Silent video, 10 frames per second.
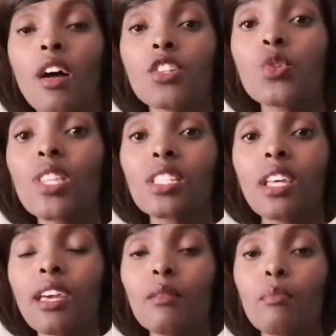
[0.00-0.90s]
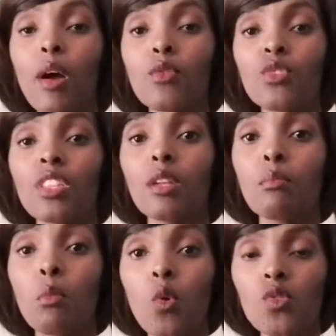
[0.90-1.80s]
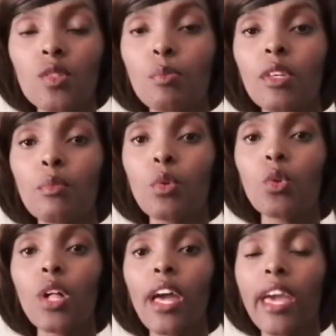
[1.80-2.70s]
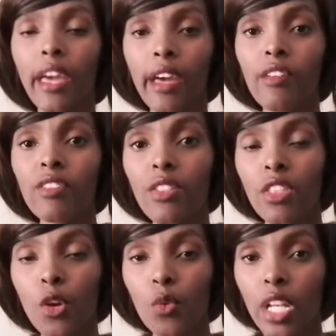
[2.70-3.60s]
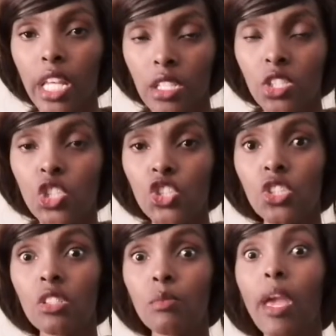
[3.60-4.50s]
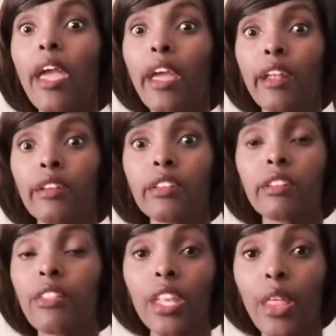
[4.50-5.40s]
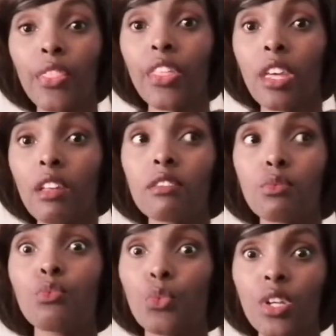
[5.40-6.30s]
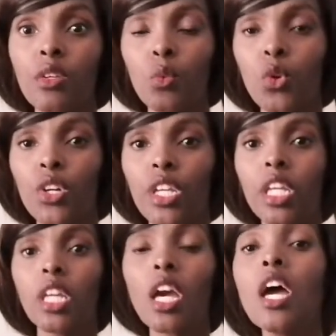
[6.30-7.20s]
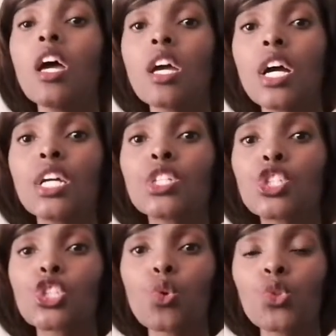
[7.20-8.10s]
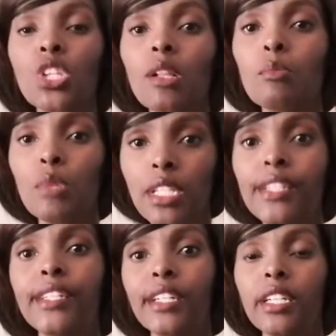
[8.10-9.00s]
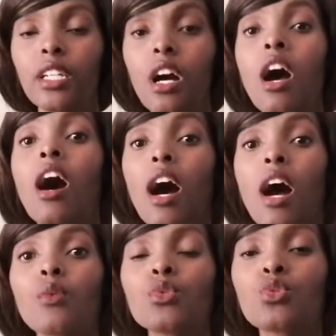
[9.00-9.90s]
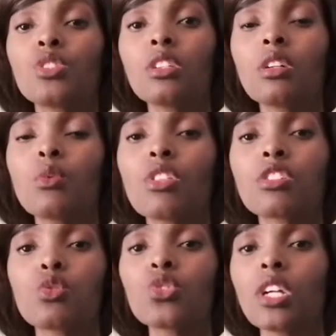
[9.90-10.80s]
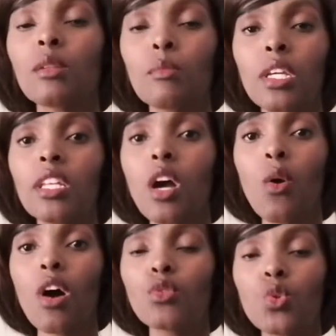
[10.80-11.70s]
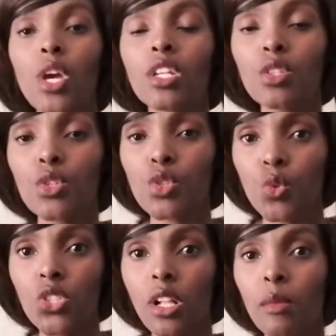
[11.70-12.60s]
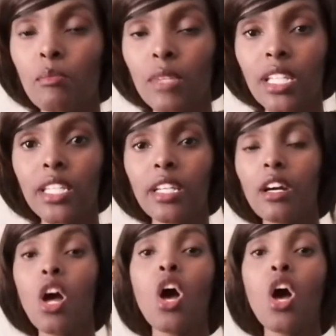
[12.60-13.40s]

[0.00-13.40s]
So the second boundary that most people have in their relationship, and that I think is really working, is social media. How to deal with social media, or how to handle social media.